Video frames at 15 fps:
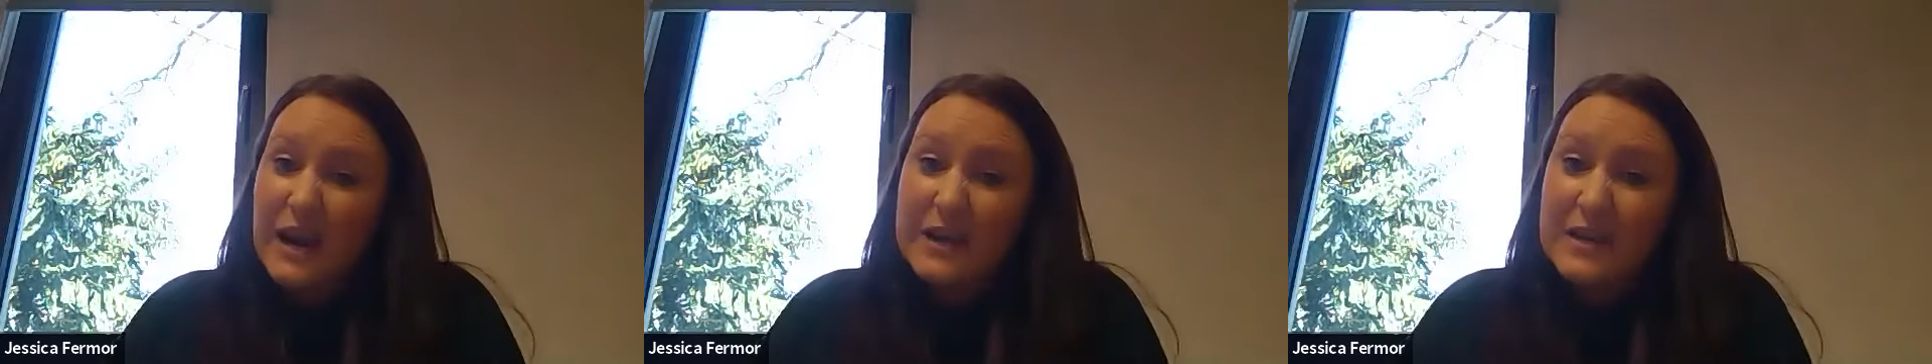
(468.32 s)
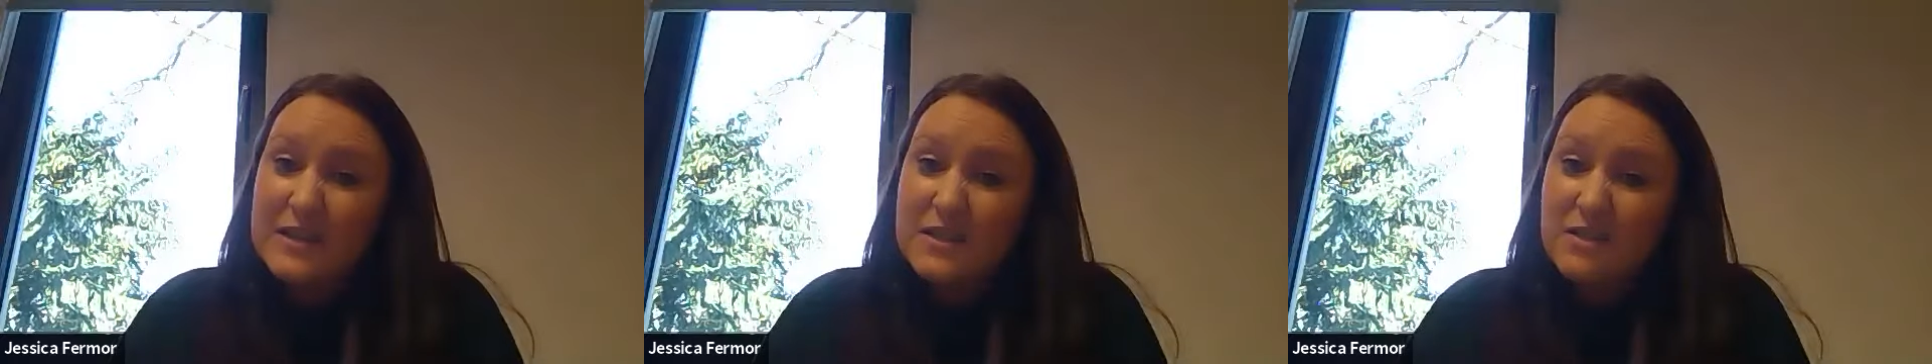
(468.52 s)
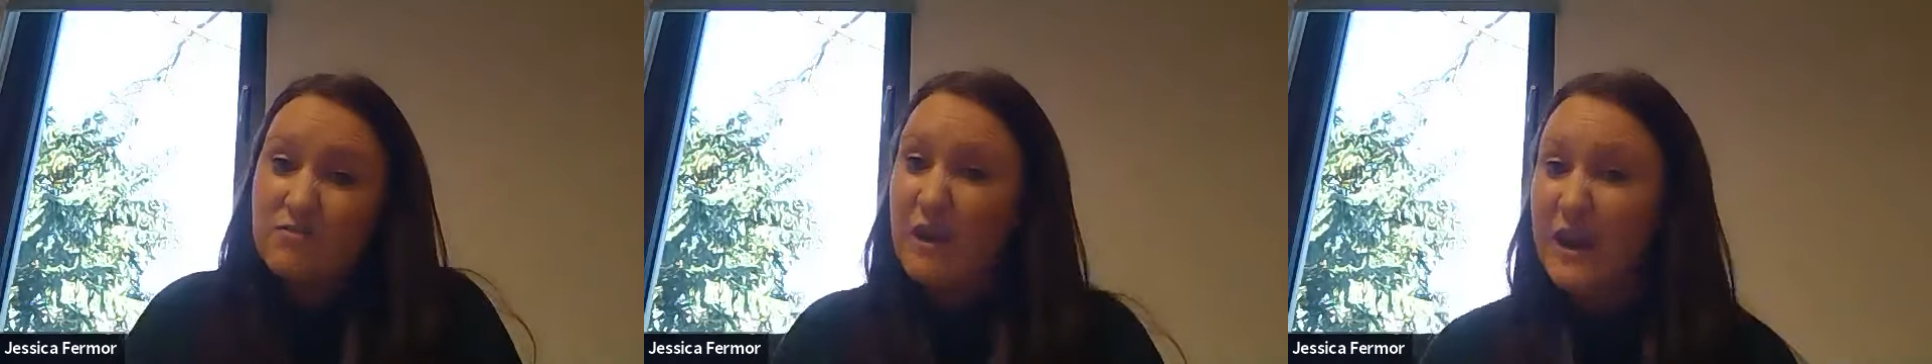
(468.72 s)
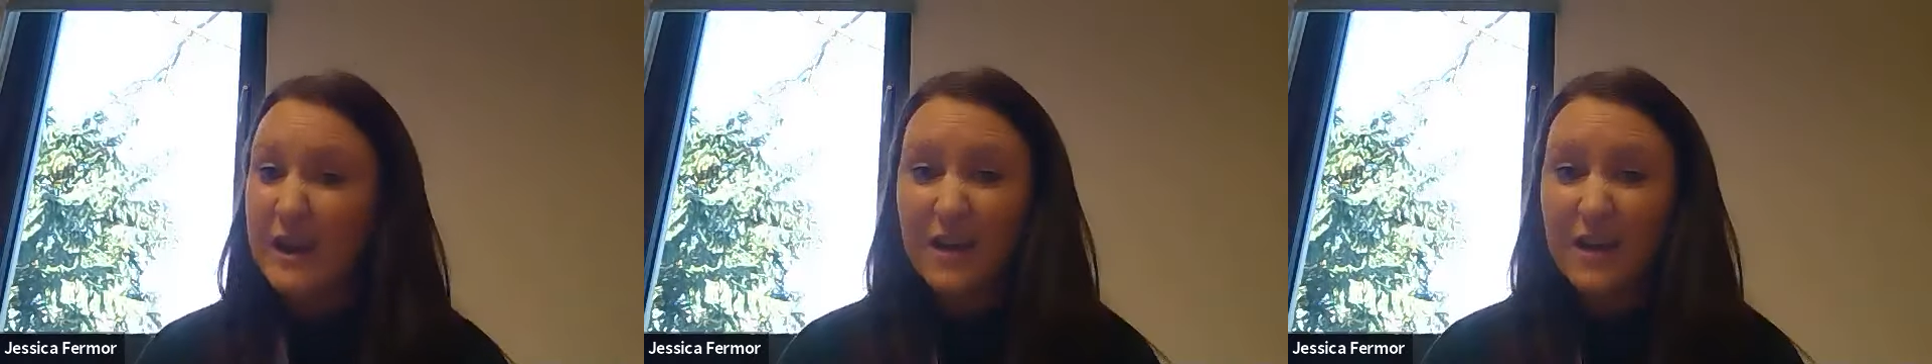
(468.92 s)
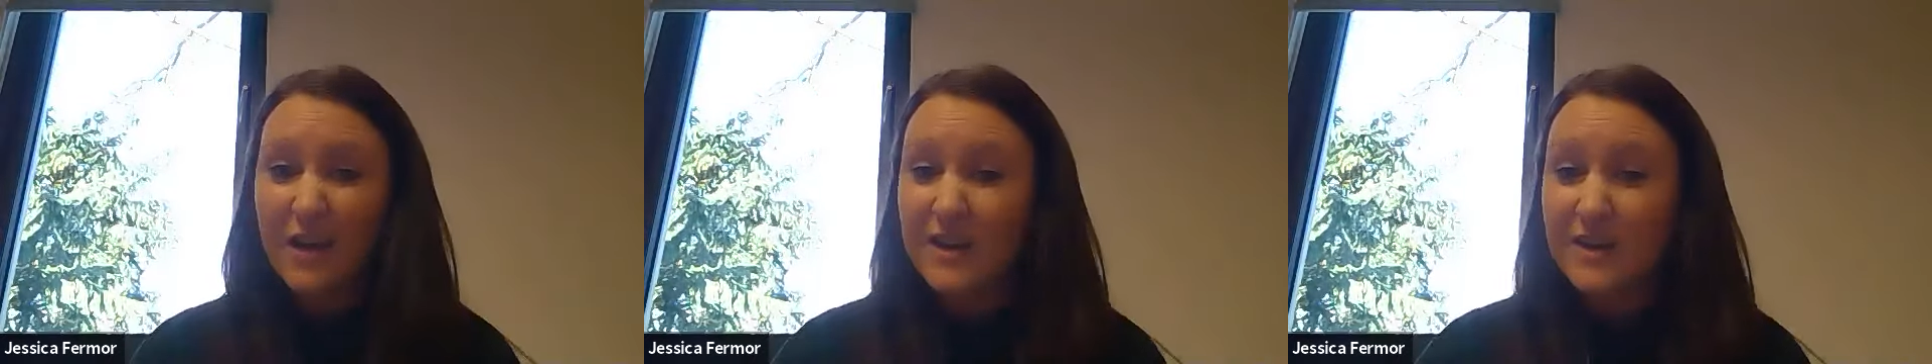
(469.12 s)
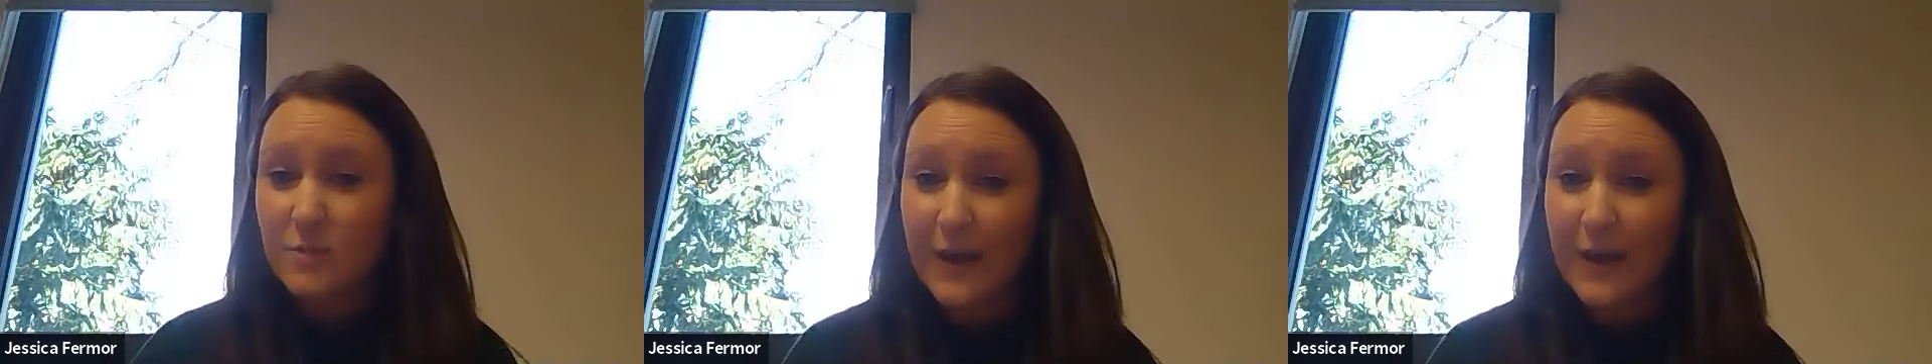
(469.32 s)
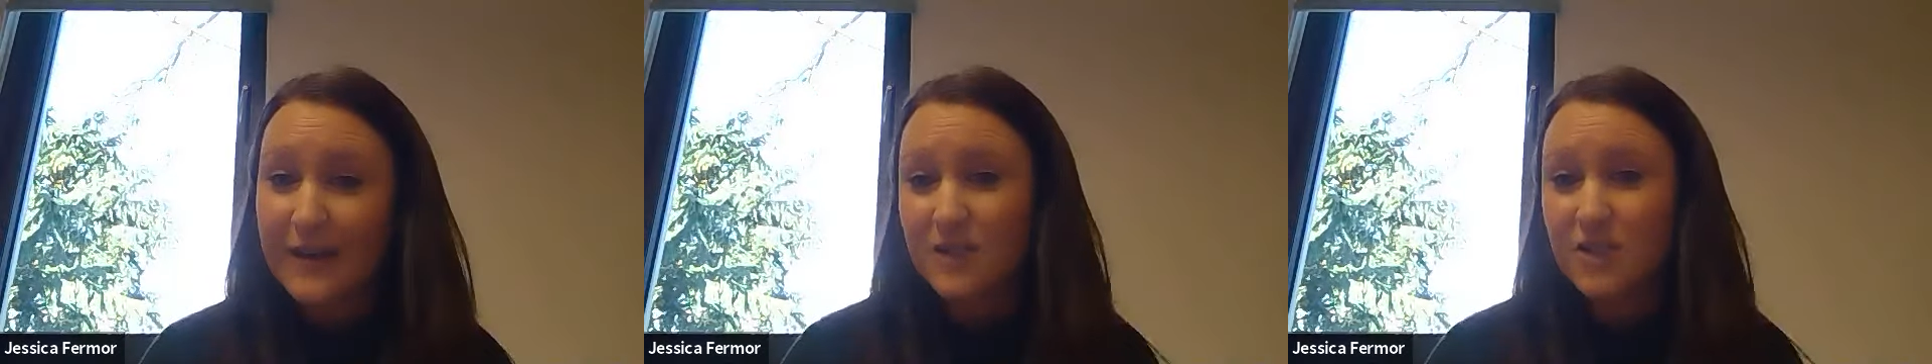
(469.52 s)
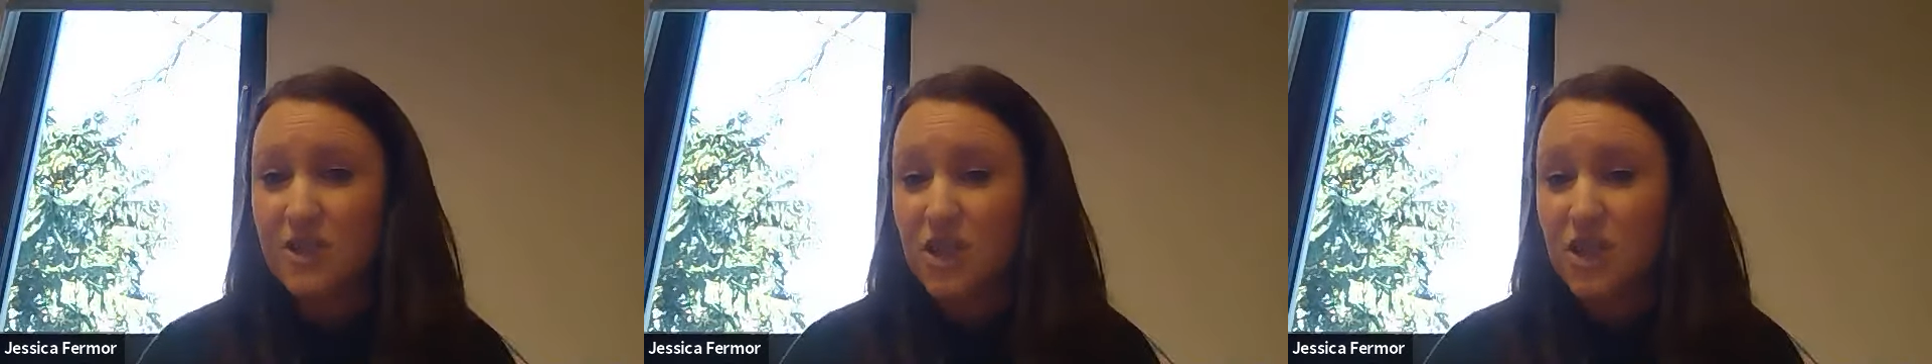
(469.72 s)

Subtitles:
and it's a really nice way to